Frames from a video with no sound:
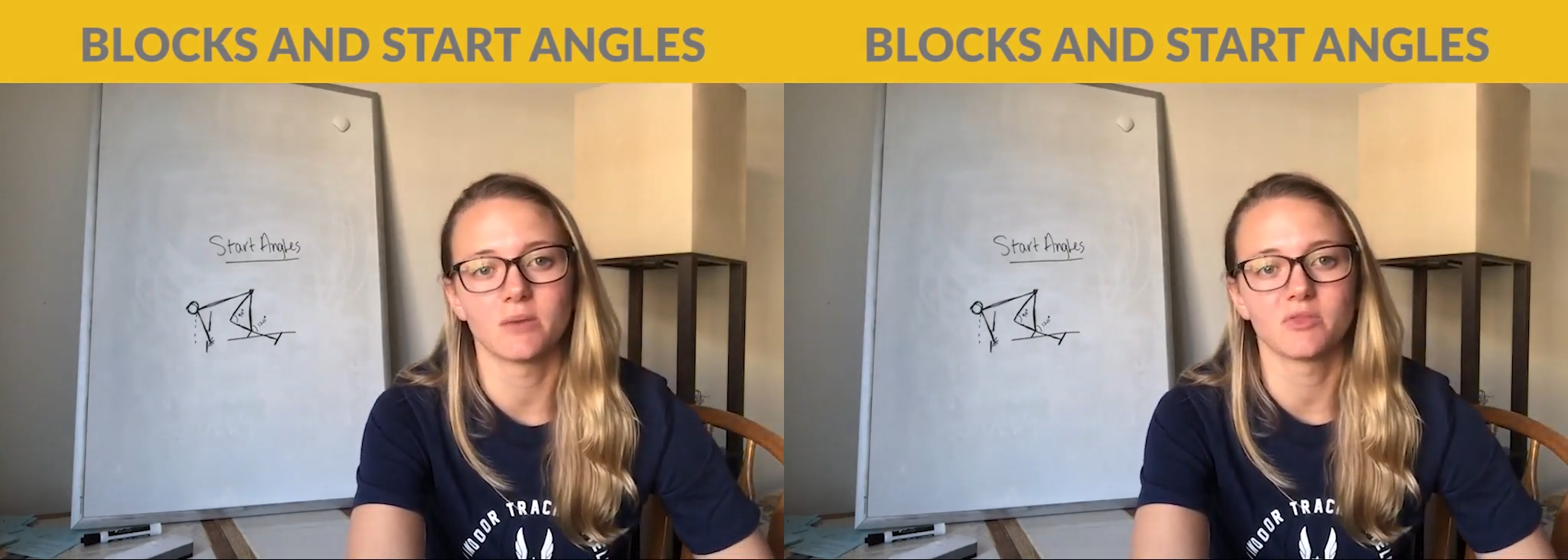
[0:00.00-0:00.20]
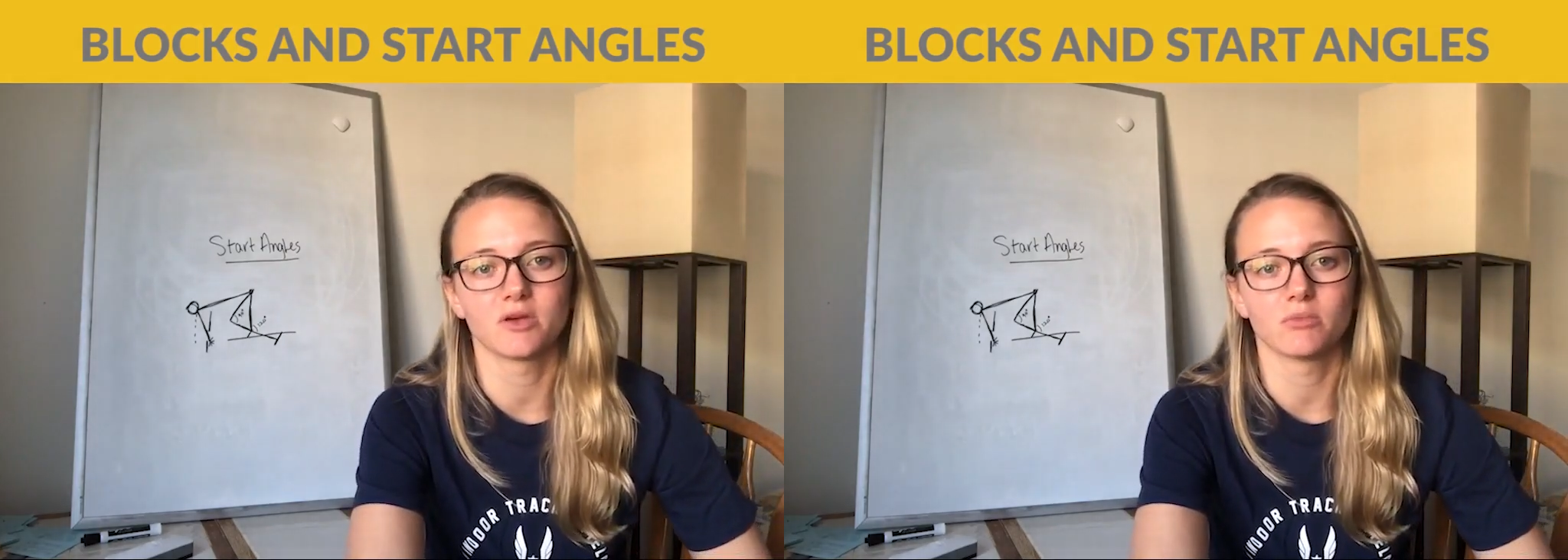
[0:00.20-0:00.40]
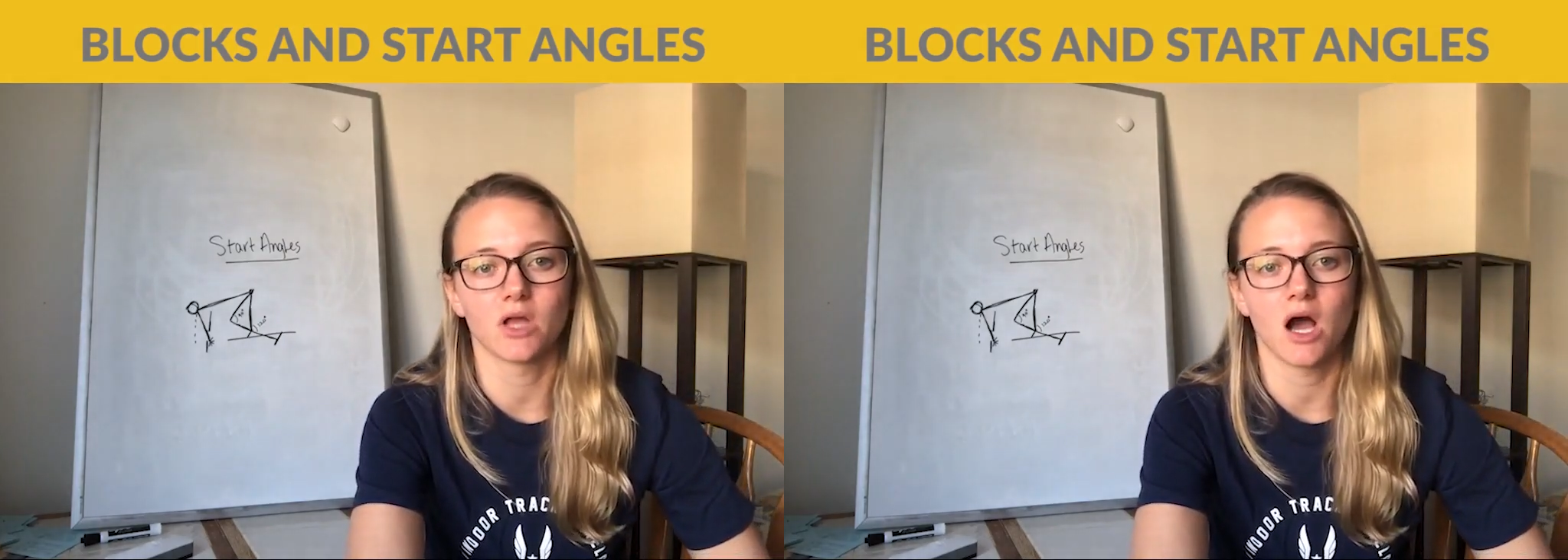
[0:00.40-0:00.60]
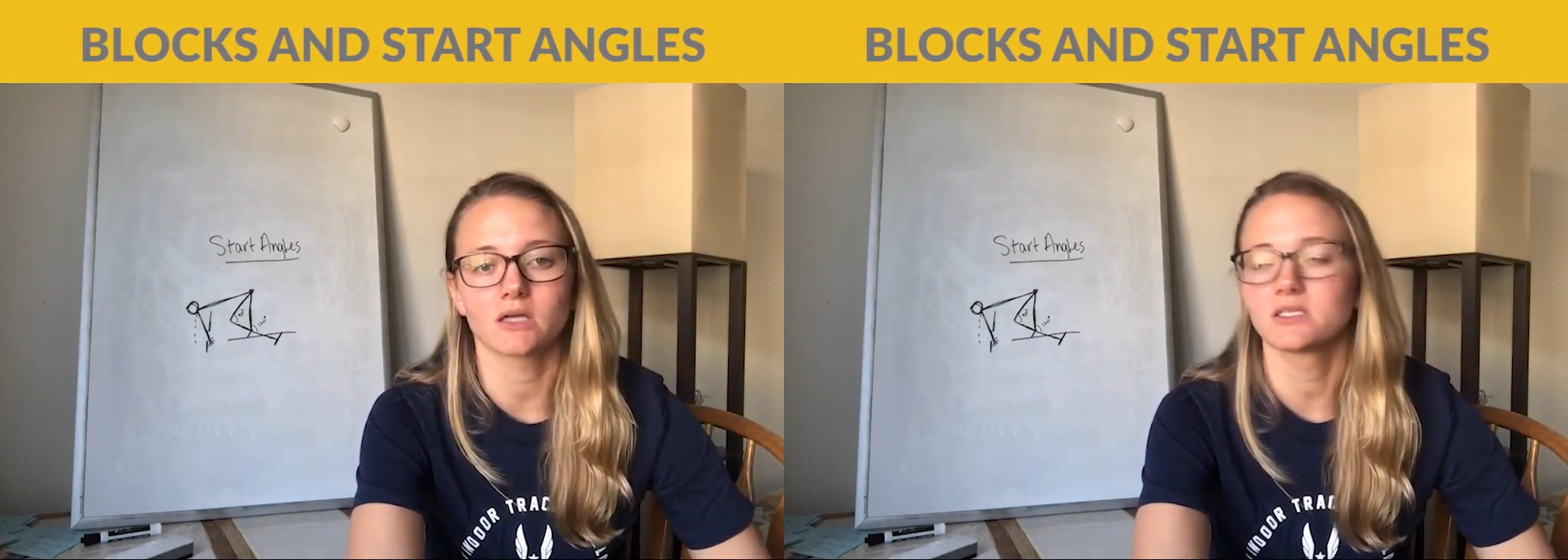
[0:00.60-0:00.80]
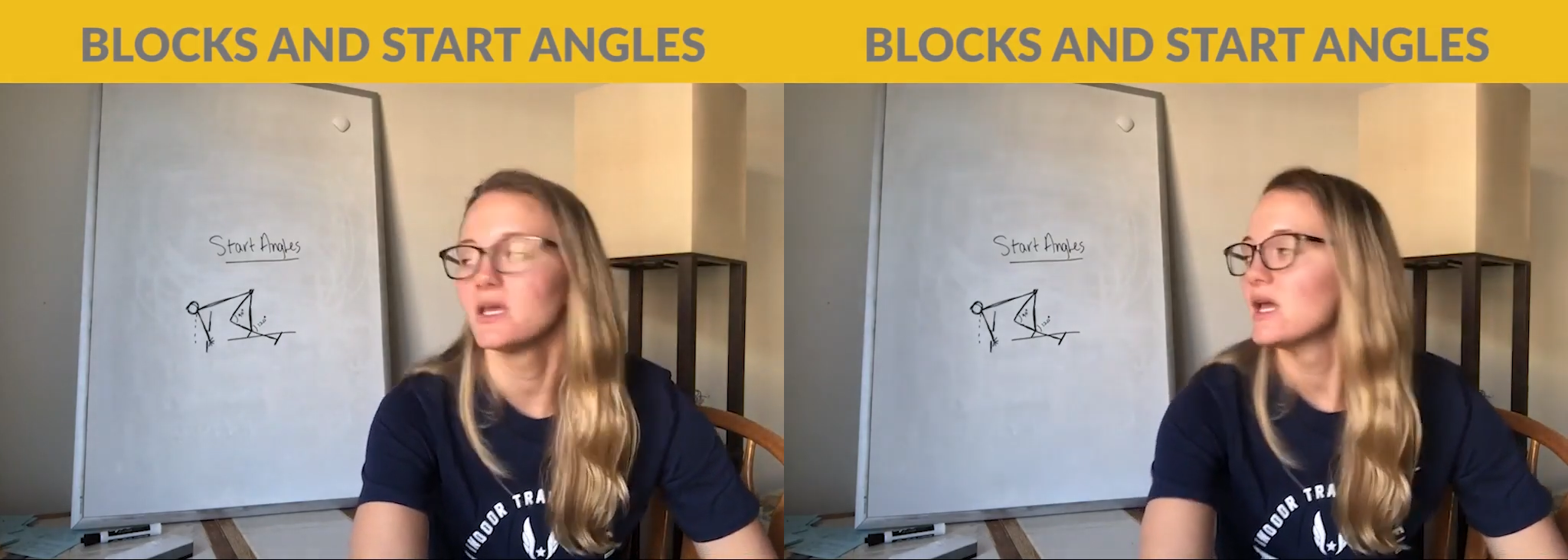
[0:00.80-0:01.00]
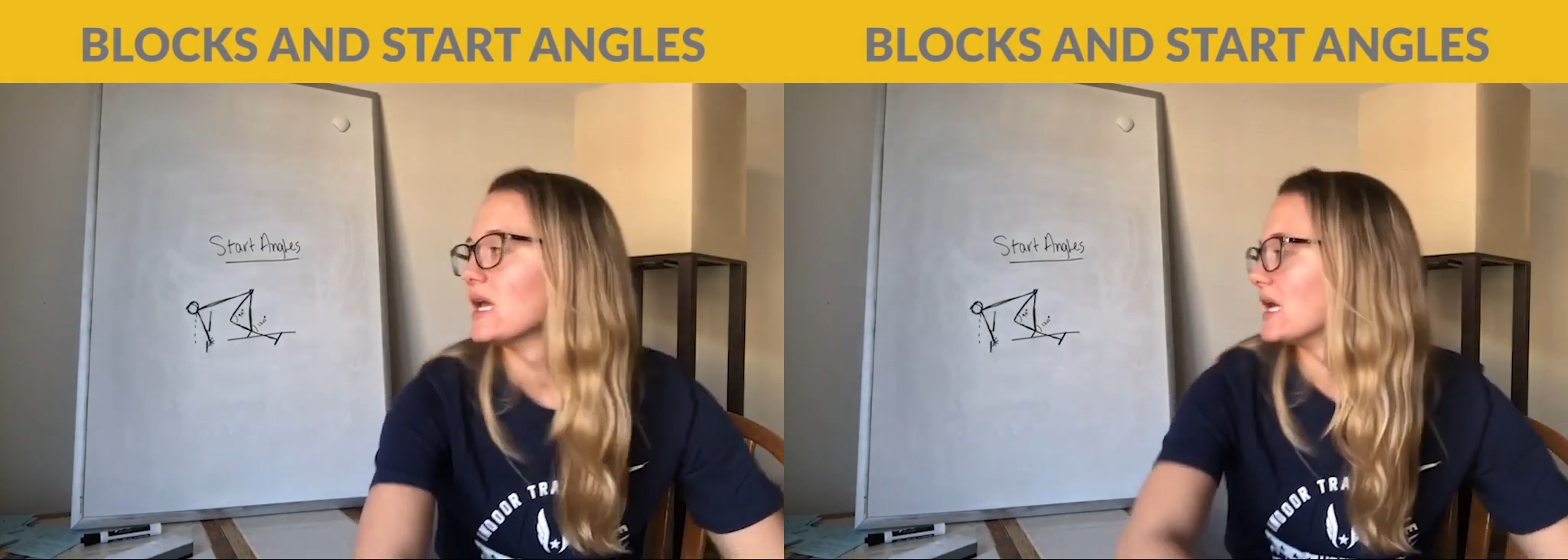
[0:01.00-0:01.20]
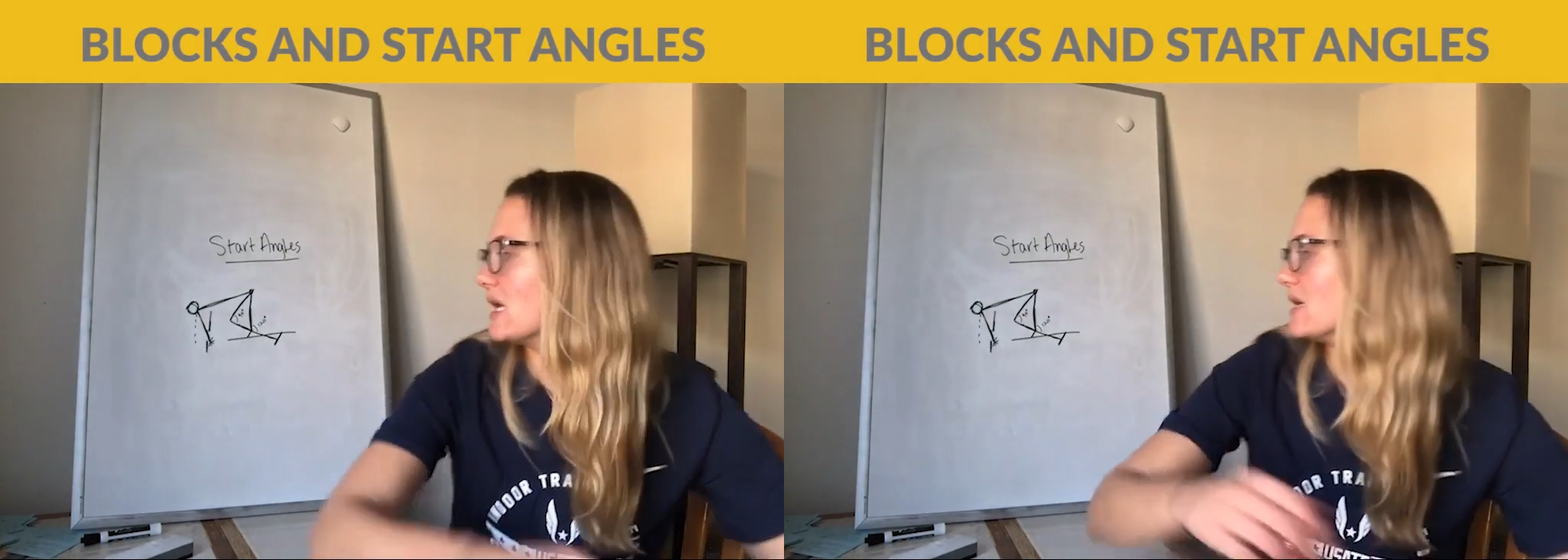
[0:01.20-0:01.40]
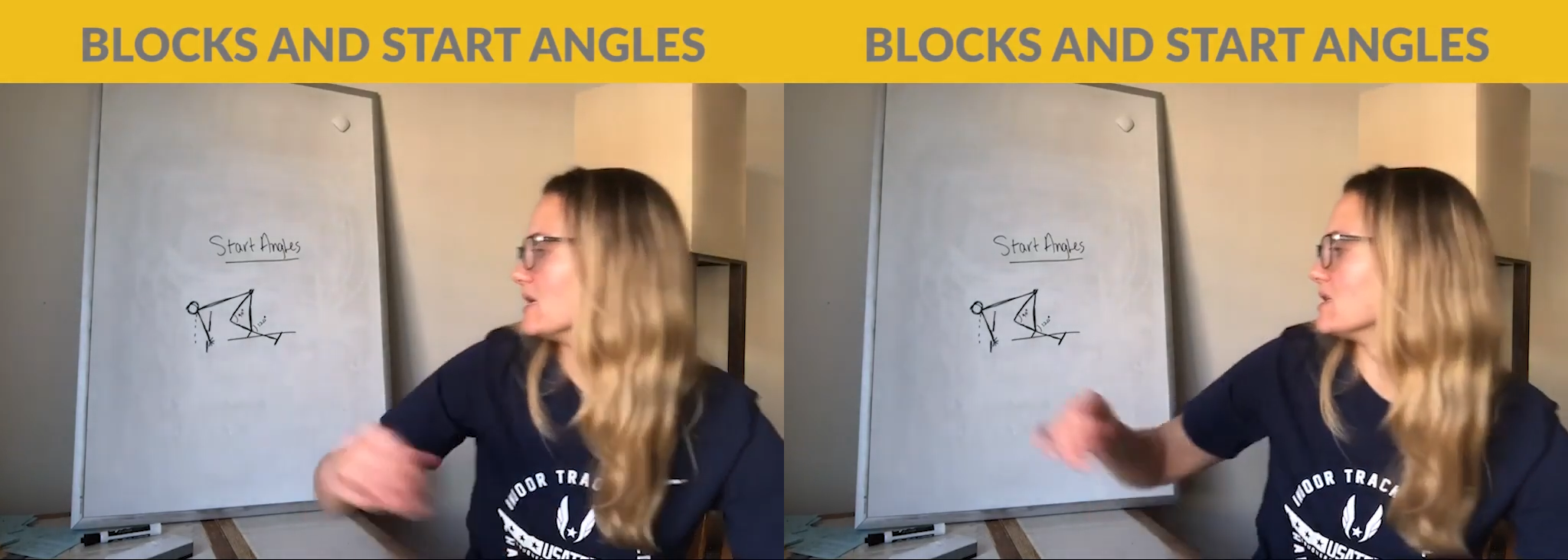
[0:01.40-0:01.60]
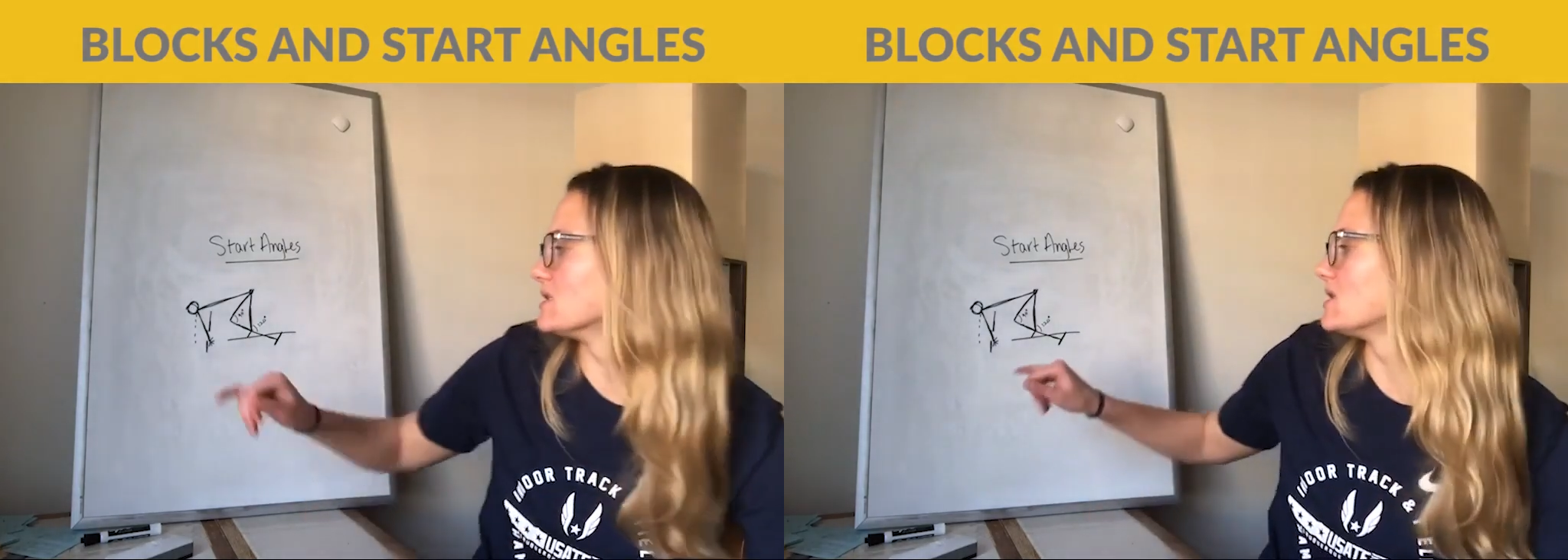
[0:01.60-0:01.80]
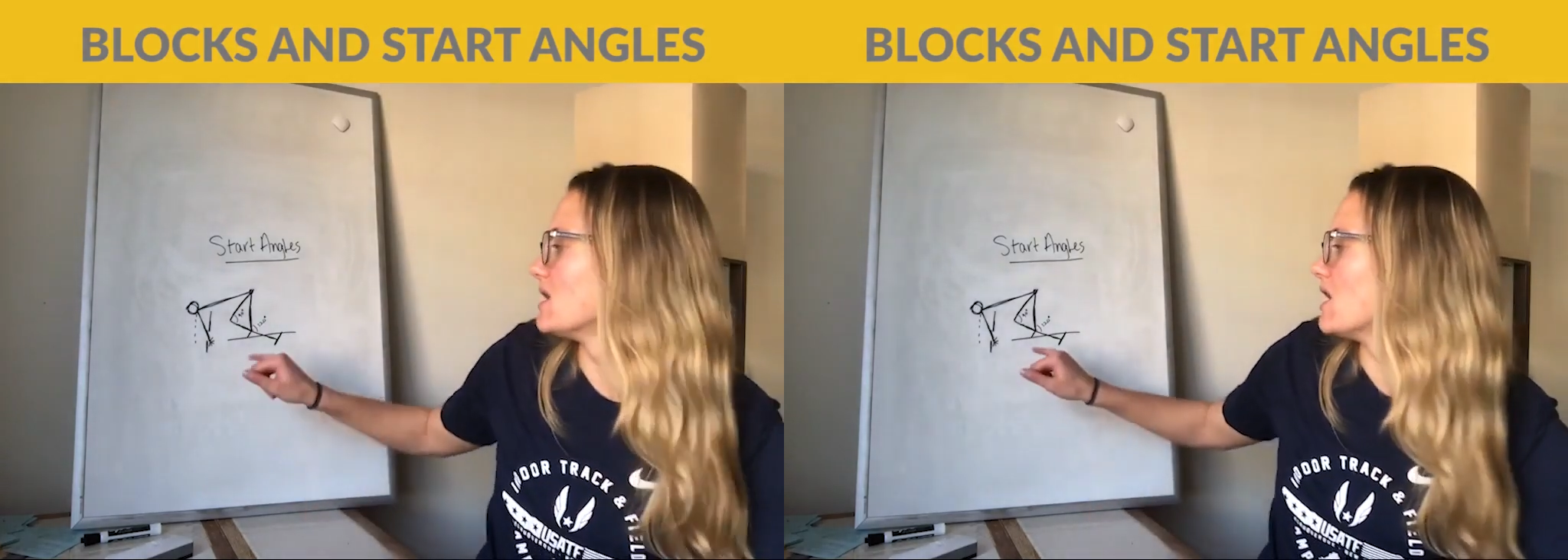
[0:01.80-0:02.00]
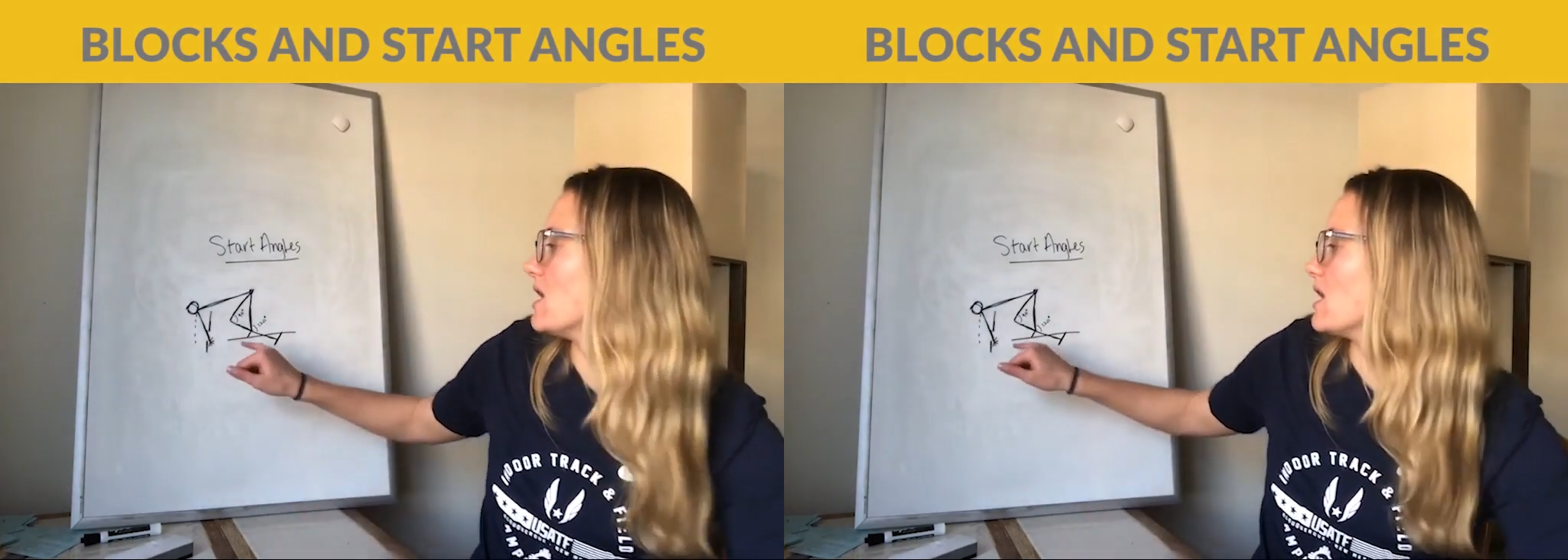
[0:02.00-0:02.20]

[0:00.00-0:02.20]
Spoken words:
up their blocks is